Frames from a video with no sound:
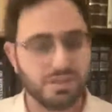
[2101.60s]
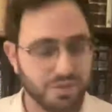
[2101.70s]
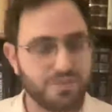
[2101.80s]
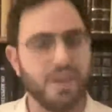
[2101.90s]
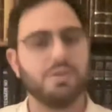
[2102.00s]
who was
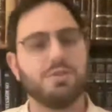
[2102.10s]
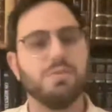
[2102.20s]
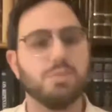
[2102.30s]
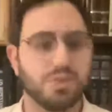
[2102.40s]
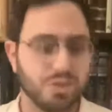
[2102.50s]
the founder of
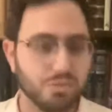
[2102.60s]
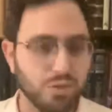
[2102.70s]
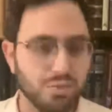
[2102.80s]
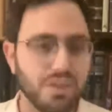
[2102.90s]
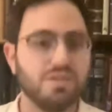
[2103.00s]
the Musar
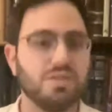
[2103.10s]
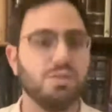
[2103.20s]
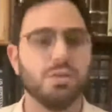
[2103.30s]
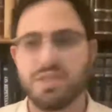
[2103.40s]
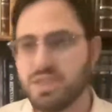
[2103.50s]
movement, who
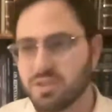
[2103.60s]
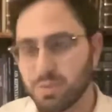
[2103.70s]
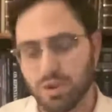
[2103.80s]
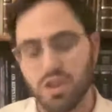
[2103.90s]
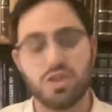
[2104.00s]
was the
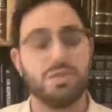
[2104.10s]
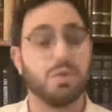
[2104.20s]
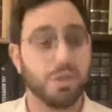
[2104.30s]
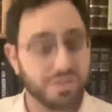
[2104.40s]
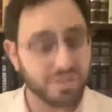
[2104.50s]
inspiration
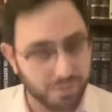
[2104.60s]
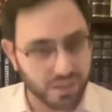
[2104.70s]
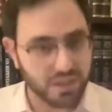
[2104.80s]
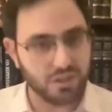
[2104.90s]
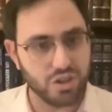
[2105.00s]
for the
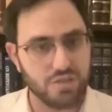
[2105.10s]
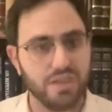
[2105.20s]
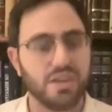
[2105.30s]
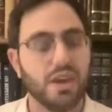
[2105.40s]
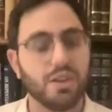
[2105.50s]
Slobodka
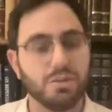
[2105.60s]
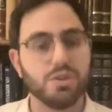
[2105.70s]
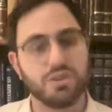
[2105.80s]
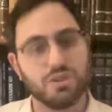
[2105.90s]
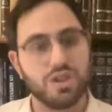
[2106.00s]
yeshiva and other
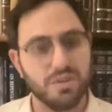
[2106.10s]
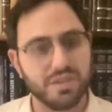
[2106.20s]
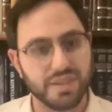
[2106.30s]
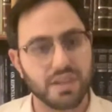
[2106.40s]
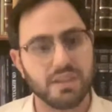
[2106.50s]
Musar
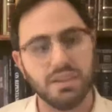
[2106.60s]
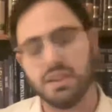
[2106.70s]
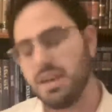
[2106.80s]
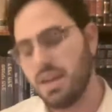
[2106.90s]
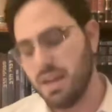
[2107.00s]
yeshivas like it.
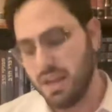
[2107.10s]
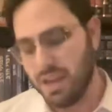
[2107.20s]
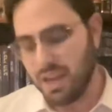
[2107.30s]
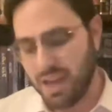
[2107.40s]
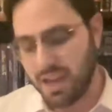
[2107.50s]

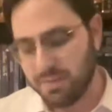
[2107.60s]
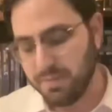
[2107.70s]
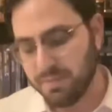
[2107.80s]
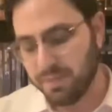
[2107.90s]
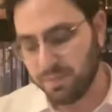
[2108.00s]

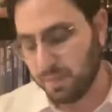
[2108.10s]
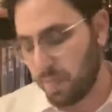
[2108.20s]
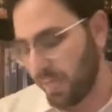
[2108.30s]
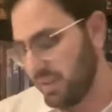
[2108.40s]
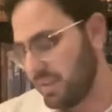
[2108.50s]
Um,
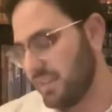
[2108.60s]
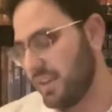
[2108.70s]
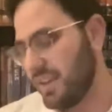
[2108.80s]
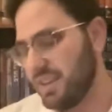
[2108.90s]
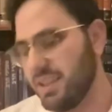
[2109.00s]

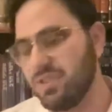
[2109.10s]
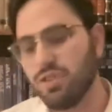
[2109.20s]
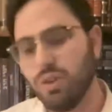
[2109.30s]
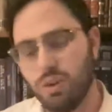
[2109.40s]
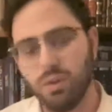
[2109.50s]
and his
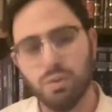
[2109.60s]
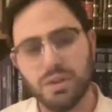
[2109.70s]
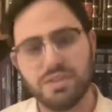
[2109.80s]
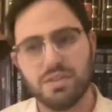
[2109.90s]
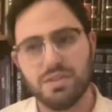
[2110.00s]
goal
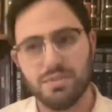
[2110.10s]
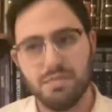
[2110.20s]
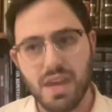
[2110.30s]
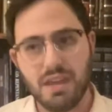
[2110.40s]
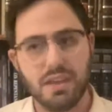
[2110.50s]
was to
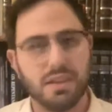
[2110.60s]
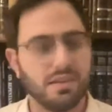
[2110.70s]
make